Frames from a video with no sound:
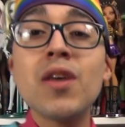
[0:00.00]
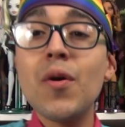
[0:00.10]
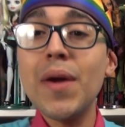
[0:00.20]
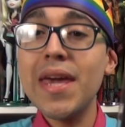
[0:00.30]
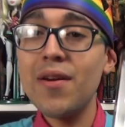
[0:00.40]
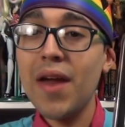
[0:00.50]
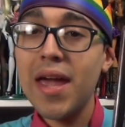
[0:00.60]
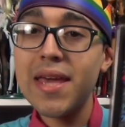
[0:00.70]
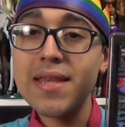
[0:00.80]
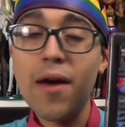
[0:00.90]
So here
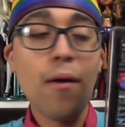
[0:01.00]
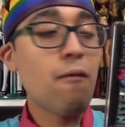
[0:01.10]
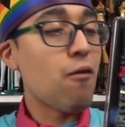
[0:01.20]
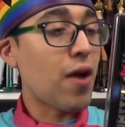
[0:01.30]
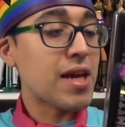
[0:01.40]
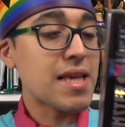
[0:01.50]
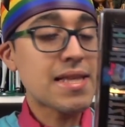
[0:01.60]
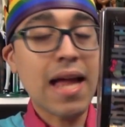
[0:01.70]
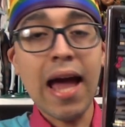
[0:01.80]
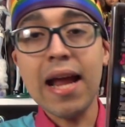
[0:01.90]
is Frankie
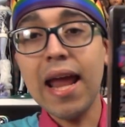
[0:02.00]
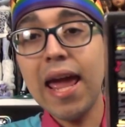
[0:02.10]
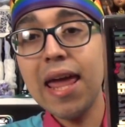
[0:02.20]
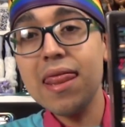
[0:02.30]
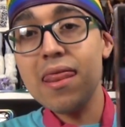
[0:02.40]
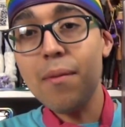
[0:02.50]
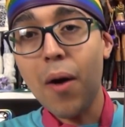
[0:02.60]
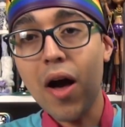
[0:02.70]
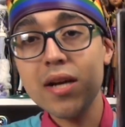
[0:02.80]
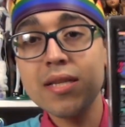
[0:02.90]
Stein in the
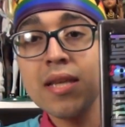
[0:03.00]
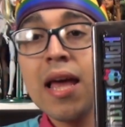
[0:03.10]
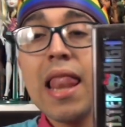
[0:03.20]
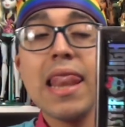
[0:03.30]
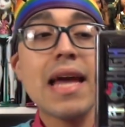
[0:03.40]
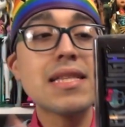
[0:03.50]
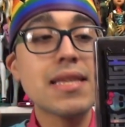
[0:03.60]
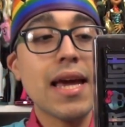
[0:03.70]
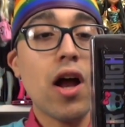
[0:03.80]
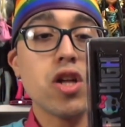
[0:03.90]
box. Let's
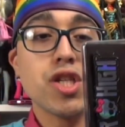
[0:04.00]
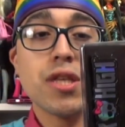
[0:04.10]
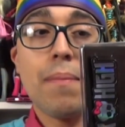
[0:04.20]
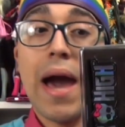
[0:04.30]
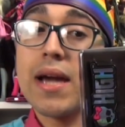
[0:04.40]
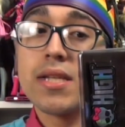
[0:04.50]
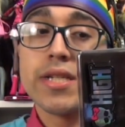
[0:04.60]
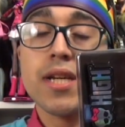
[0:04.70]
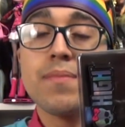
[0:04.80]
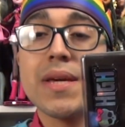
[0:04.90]
get on to the
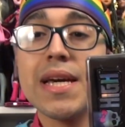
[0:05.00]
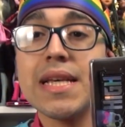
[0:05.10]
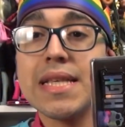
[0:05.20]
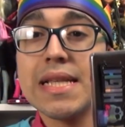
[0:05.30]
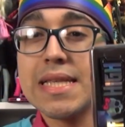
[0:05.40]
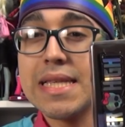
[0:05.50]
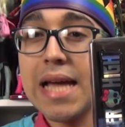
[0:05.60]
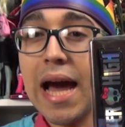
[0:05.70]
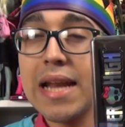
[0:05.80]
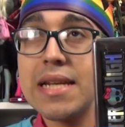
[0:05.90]
packaging because it's
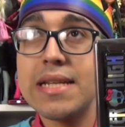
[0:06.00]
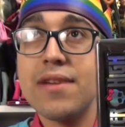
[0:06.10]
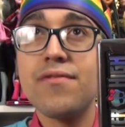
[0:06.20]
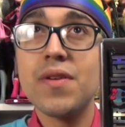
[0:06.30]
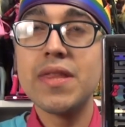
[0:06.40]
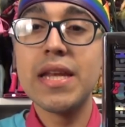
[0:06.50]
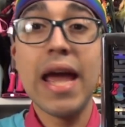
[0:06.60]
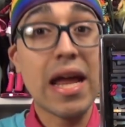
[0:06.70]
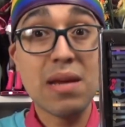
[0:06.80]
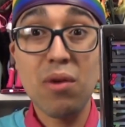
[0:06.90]
kind of different than
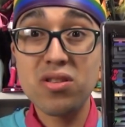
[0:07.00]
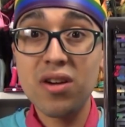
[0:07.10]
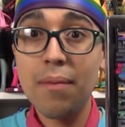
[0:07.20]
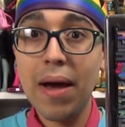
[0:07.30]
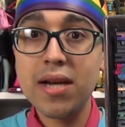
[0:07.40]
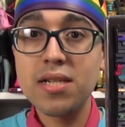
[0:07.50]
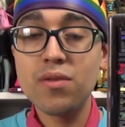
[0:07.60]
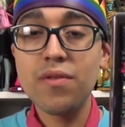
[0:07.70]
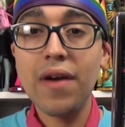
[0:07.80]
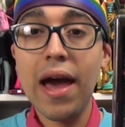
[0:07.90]
any Monster High packaging
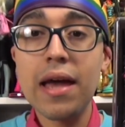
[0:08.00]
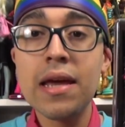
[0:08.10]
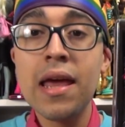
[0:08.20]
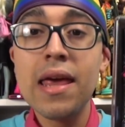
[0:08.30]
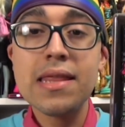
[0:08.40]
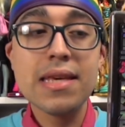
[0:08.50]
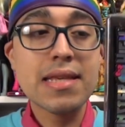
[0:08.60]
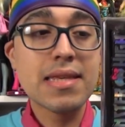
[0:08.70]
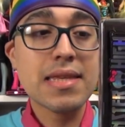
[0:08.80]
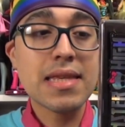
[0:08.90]
we've had.
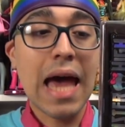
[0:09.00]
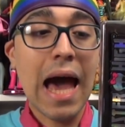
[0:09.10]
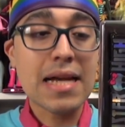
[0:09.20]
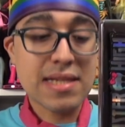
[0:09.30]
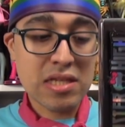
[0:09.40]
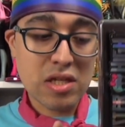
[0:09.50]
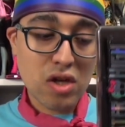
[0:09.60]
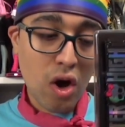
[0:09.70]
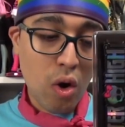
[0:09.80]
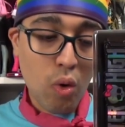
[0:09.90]
This has
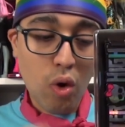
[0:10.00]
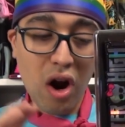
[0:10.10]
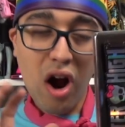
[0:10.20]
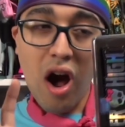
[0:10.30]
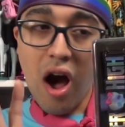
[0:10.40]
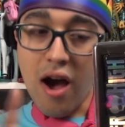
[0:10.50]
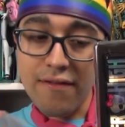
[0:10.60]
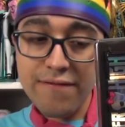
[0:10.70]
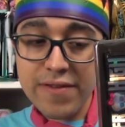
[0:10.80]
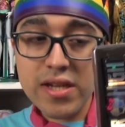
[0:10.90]
no
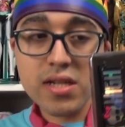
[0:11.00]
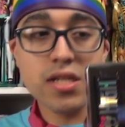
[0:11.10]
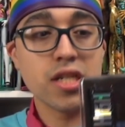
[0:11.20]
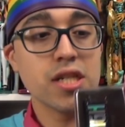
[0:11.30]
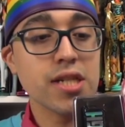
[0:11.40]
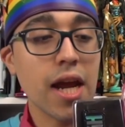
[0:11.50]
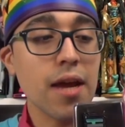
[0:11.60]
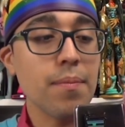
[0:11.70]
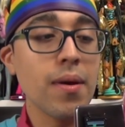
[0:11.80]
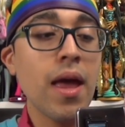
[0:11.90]
coffin
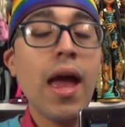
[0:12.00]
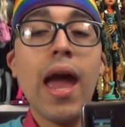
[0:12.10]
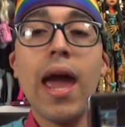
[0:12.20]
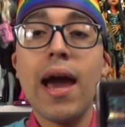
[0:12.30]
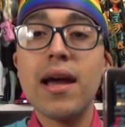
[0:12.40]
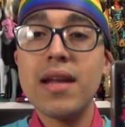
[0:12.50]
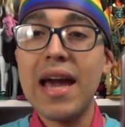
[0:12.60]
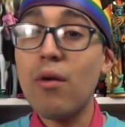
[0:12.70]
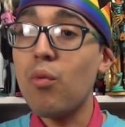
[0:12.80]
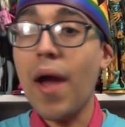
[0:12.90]
shape, and
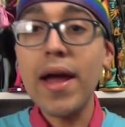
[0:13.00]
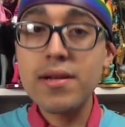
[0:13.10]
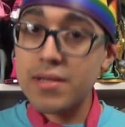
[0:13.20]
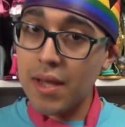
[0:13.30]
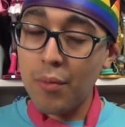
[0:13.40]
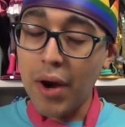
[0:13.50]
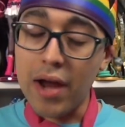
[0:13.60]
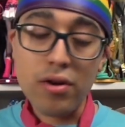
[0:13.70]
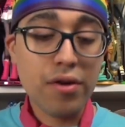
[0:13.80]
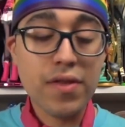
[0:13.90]
I read somewhere, I
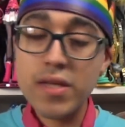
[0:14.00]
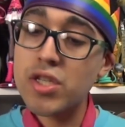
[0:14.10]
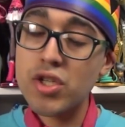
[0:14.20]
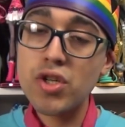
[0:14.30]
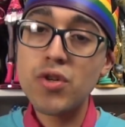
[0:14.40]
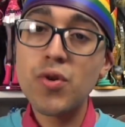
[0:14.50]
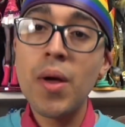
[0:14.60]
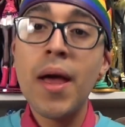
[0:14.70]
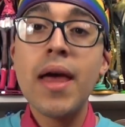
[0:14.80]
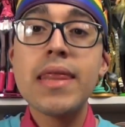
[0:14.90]
don't know if this is true,
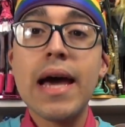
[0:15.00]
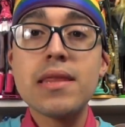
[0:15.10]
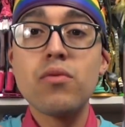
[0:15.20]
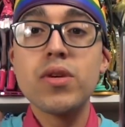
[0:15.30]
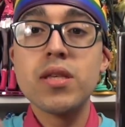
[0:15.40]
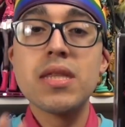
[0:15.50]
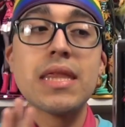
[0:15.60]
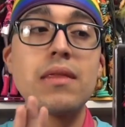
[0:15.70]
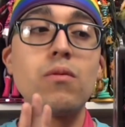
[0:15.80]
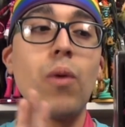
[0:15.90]
that the
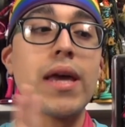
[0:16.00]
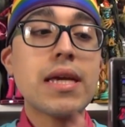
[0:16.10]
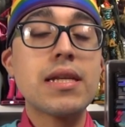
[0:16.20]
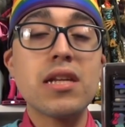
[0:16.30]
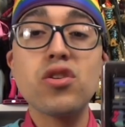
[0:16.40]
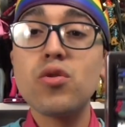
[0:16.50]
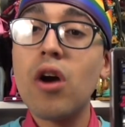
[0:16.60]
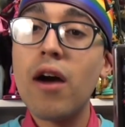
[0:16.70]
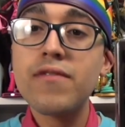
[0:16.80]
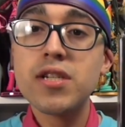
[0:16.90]
reason why they didn't do
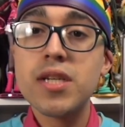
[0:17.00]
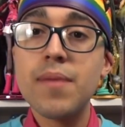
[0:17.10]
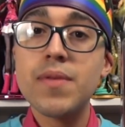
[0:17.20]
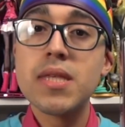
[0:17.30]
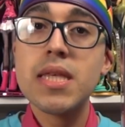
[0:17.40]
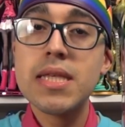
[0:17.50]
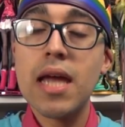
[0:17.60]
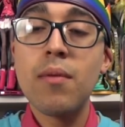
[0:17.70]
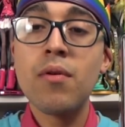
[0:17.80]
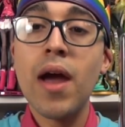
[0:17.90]
coffin shapes this
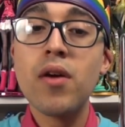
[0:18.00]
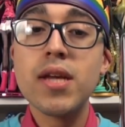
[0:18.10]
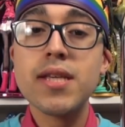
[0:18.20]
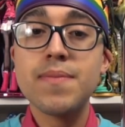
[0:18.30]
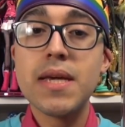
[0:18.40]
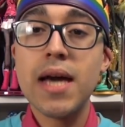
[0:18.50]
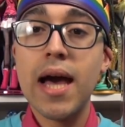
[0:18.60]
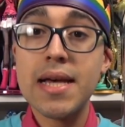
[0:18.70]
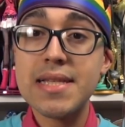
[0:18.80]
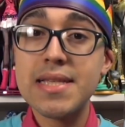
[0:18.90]
time around is
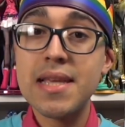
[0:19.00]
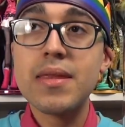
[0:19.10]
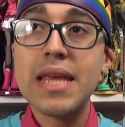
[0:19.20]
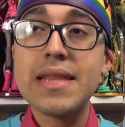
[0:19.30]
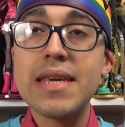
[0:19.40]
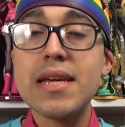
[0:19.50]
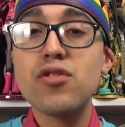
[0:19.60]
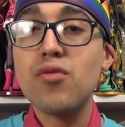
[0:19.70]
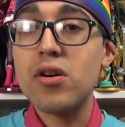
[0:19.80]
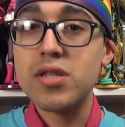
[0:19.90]
because they think
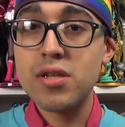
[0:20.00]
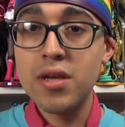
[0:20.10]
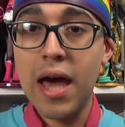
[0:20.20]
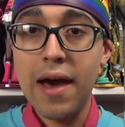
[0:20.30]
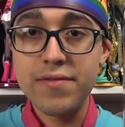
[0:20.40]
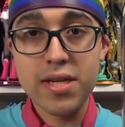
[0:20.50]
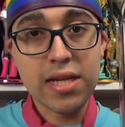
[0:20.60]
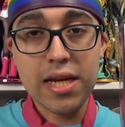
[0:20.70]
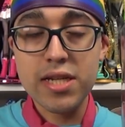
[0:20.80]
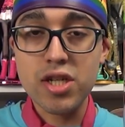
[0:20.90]
it's wrong to have
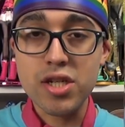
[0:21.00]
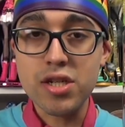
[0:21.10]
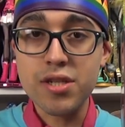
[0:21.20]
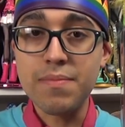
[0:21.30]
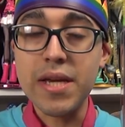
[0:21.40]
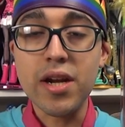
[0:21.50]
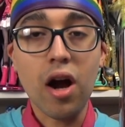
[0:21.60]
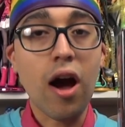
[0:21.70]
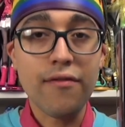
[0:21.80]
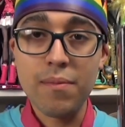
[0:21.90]
teenagers be in a
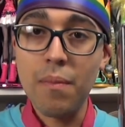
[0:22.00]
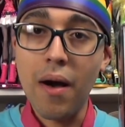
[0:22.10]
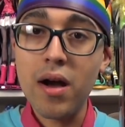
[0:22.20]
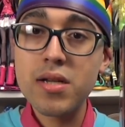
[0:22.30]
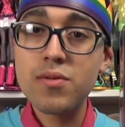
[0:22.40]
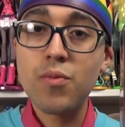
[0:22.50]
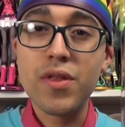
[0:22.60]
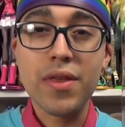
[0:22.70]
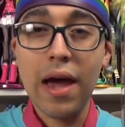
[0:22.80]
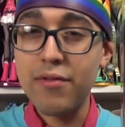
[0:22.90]
coffin box
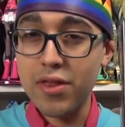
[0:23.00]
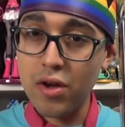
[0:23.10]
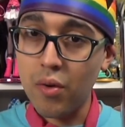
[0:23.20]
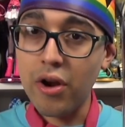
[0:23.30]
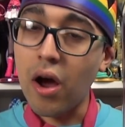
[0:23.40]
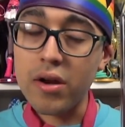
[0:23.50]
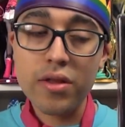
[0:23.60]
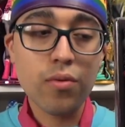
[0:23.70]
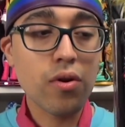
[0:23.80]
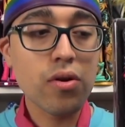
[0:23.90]
with everything going on
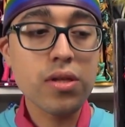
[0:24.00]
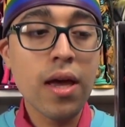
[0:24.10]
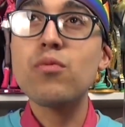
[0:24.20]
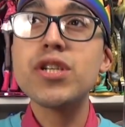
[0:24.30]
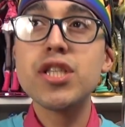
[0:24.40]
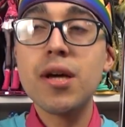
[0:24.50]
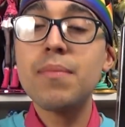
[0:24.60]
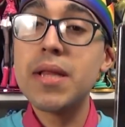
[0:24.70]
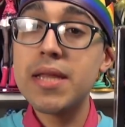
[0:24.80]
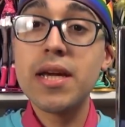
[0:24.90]
in the world, which is
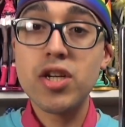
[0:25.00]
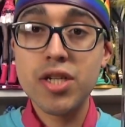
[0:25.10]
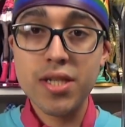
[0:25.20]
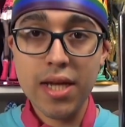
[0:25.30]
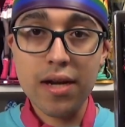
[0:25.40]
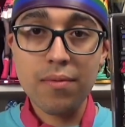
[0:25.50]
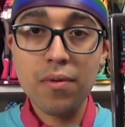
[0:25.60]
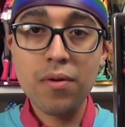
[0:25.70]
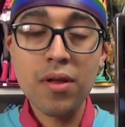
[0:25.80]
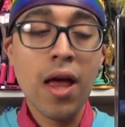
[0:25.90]
completely
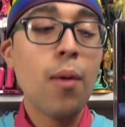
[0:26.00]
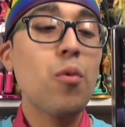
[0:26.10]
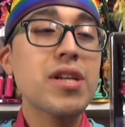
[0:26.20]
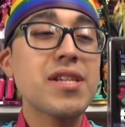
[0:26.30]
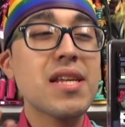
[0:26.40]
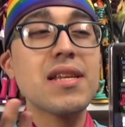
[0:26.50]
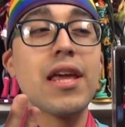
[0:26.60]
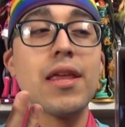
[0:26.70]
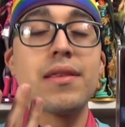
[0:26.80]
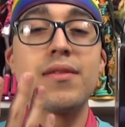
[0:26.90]
understandable, which
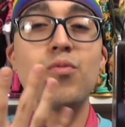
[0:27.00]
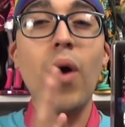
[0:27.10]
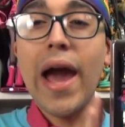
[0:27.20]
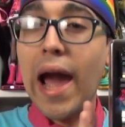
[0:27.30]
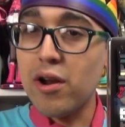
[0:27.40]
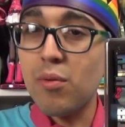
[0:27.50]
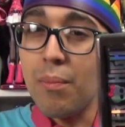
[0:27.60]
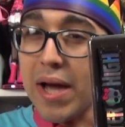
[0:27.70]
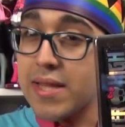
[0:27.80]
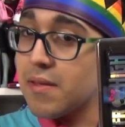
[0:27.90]
is why I don't
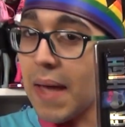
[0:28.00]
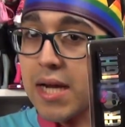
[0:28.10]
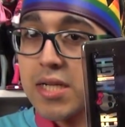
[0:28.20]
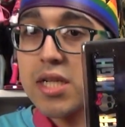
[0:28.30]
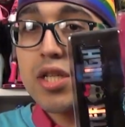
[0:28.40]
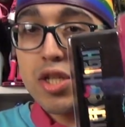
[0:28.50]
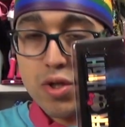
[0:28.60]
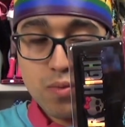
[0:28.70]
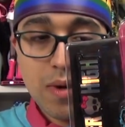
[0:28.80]
mind this packaging too